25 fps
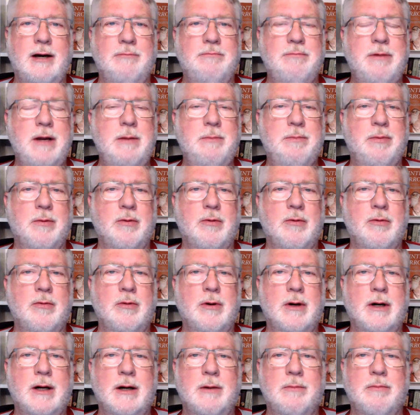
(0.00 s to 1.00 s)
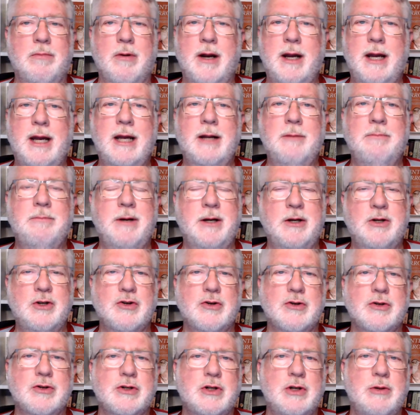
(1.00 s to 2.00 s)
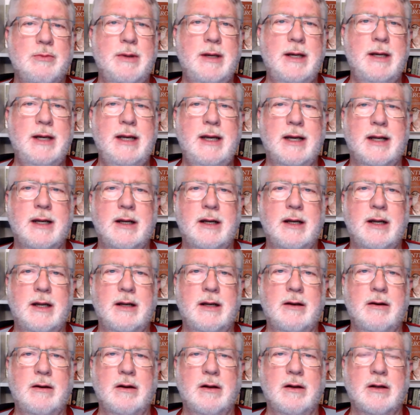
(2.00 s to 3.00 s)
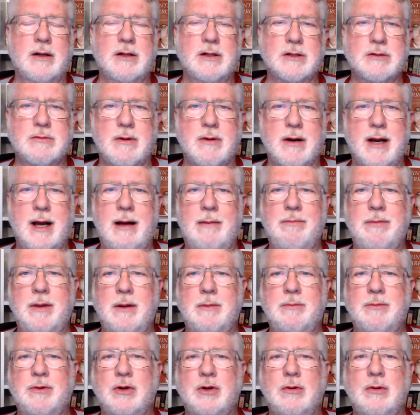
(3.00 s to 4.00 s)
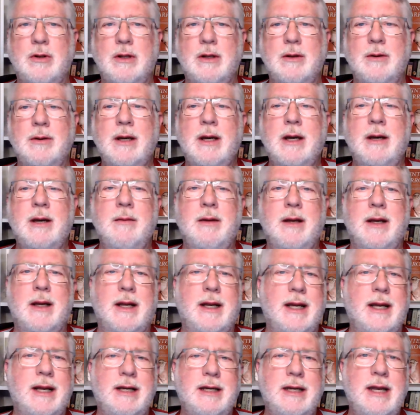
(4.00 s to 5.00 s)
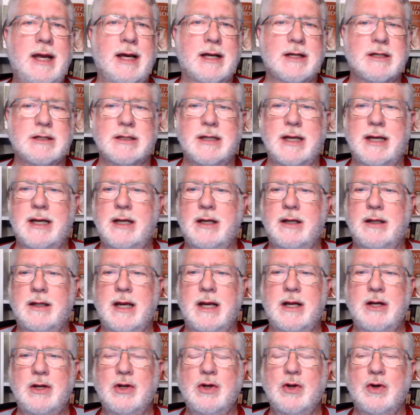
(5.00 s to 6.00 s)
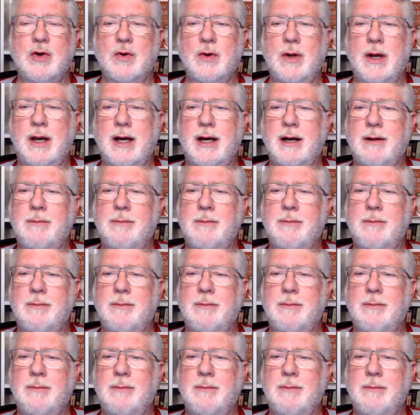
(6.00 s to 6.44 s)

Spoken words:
people bring in pictures to me and describe them to them. And yes, they do.